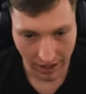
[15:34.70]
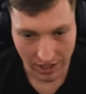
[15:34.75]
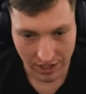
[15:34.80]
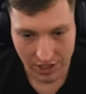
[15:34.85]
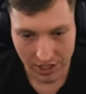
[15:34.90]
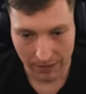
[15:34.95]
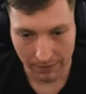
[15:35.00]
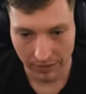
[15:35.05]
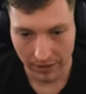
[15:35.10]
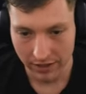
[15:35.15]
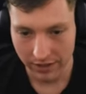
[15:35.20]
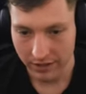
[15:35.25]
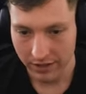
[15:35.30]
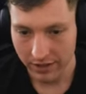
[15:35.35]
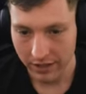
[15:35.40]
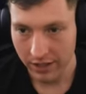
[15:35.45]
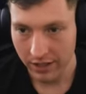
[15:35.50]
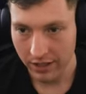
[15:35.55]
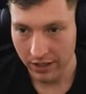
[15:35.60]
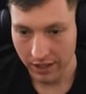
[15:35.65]
Nice, Chaplin.
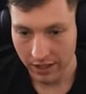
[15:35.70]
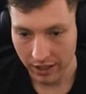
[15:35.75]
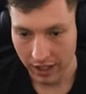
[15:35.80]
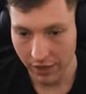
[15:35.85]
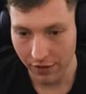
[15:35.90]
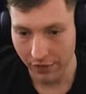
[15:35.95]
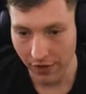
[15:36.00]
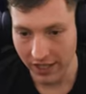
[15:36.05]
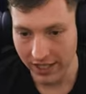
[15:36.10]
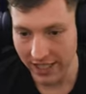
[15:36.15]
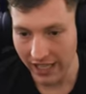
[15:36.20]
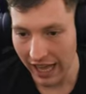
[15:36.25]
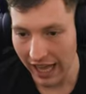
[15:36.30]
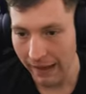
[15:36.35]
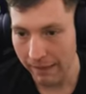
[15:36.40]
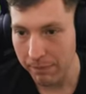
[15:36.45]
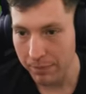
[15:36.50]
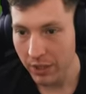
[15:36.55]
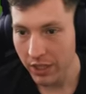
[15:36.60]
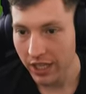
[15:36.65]
He finds
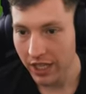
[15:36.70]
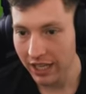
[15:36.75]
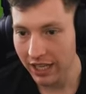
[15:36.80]
Delap.